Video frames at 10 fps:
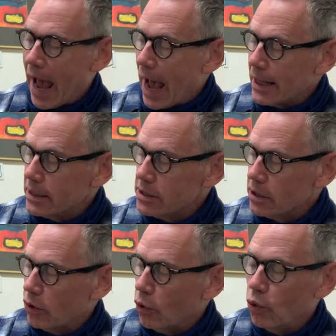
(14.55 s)
and
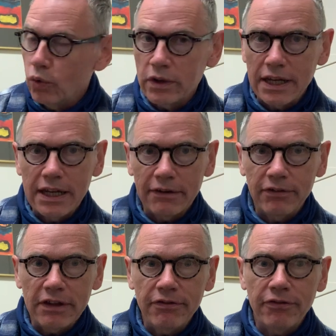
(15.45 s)
all the
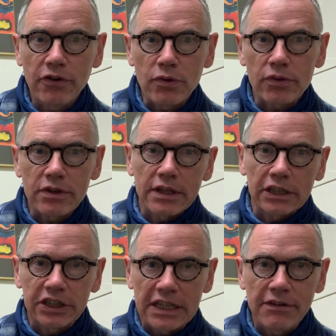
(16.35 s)
lovely fruit
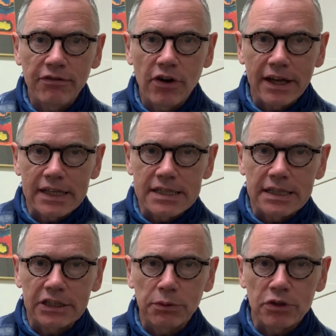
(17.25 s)
that she finds
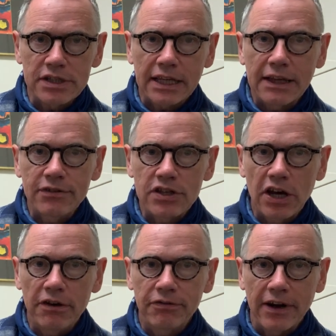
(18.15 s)
that she wants to give to
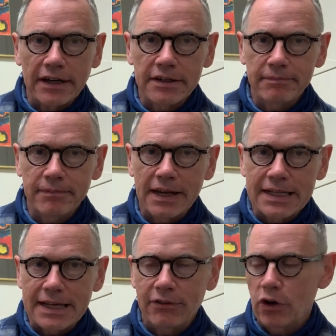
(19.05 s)
her friend.
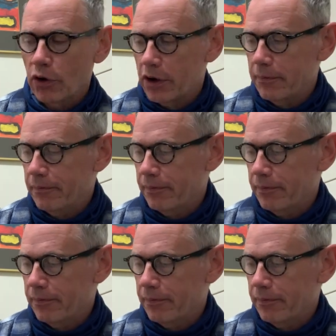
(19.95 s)
Let's have a look.